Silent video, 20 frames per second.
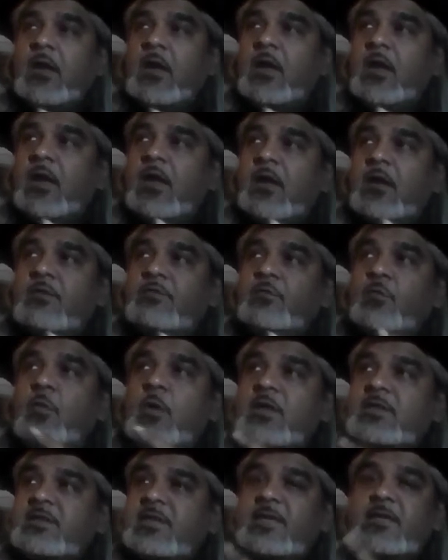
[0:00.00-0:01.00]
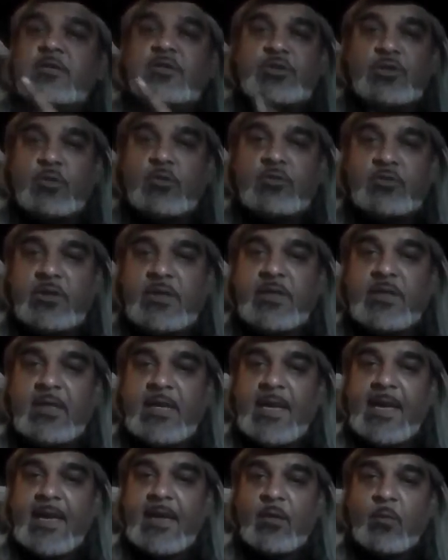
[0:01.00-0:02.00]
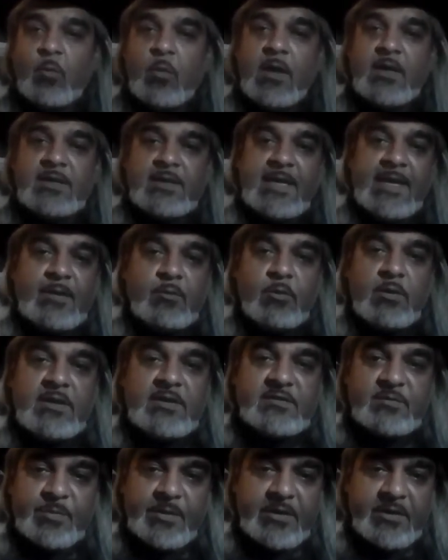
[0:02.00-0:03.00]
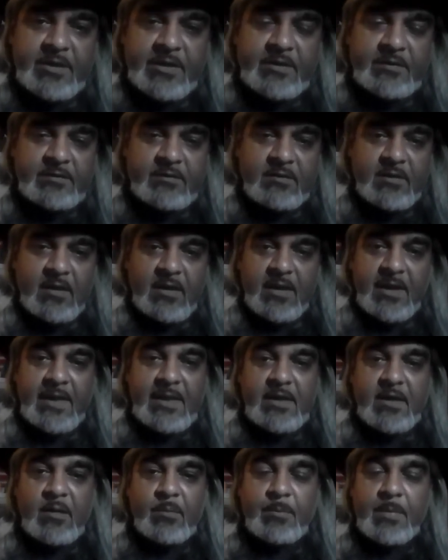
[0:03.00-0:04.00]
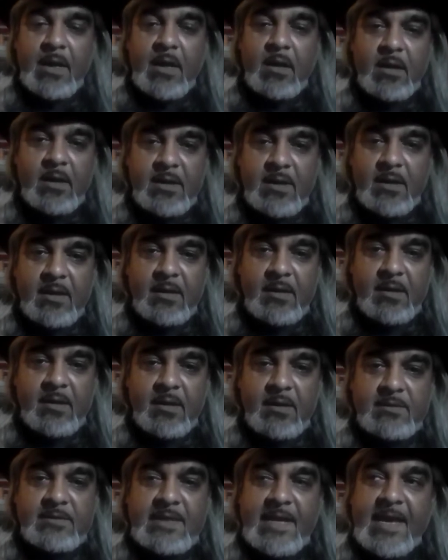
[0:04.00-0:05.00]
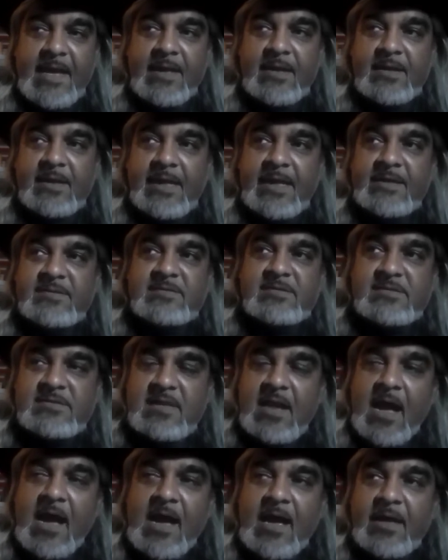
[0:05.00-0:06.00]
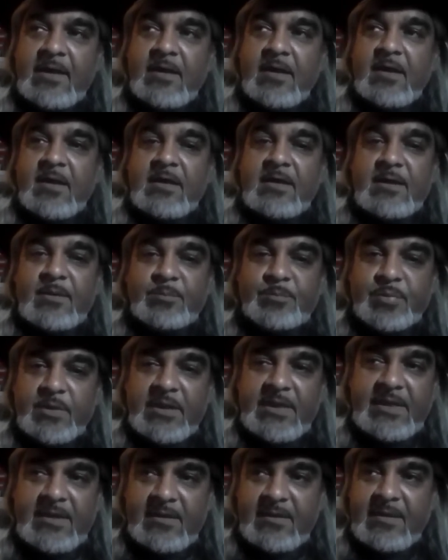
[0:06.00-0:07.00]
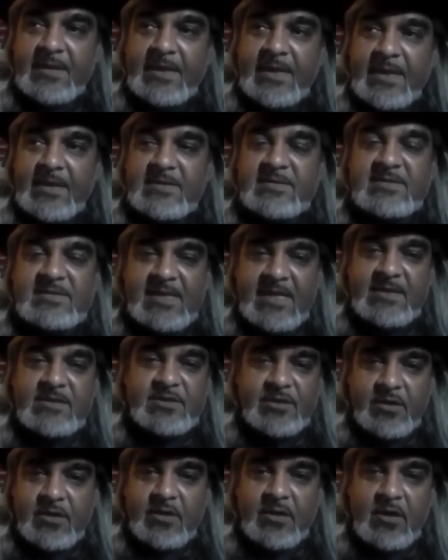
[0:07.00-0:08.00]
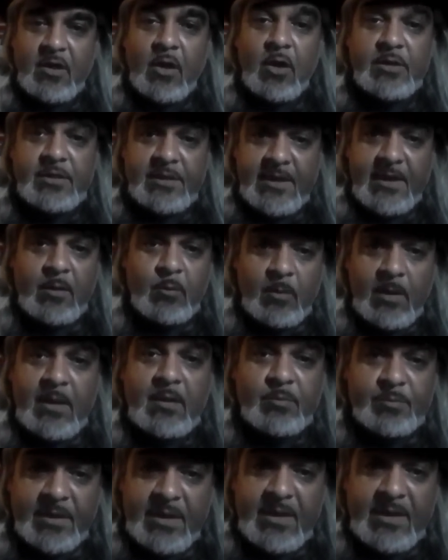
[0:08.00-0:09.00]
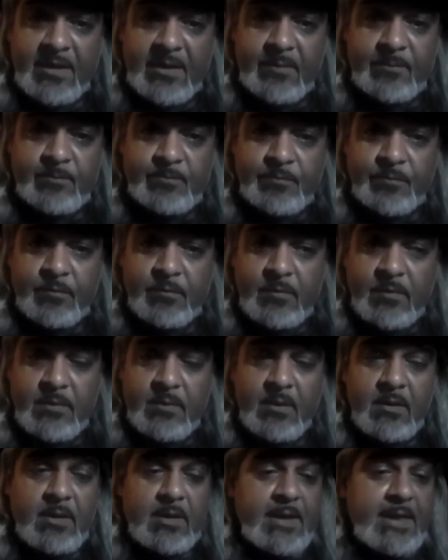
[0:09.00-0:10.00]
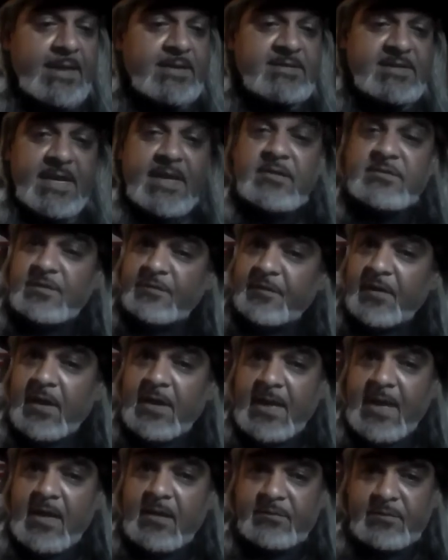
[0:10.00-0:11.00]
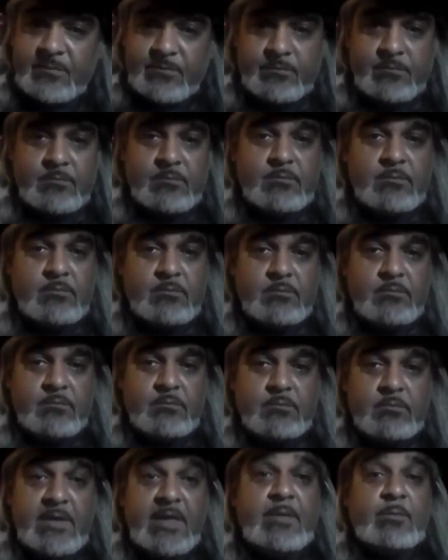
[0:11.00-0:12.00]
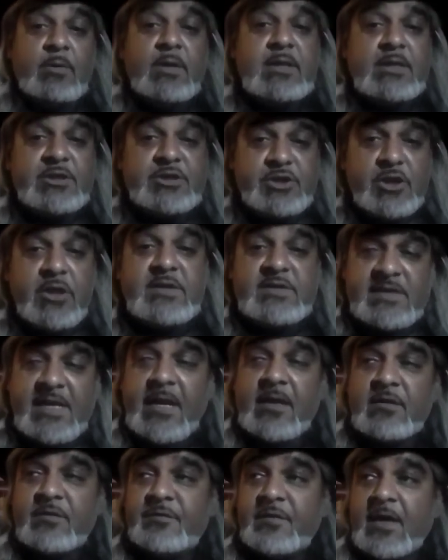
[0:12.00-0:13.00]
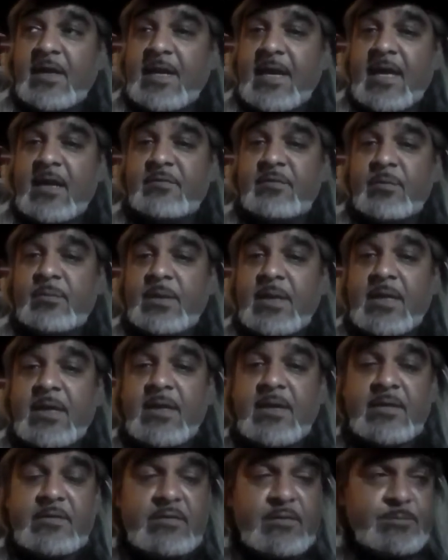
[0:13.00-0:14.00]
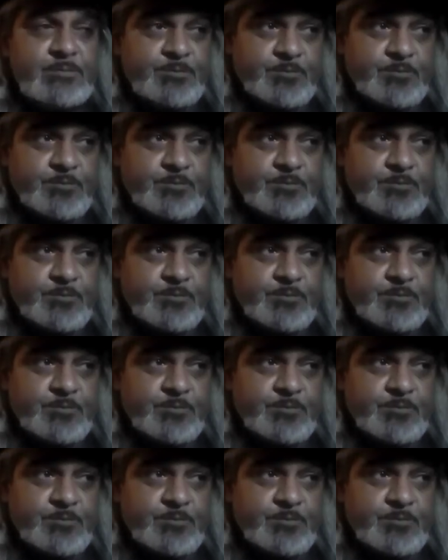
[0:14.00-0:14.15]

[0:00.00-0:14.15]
of what their children and what they will experience in an America that is not completely centered on their well-being, it scares the fuck out of them. It really should scare the fuck out of them, because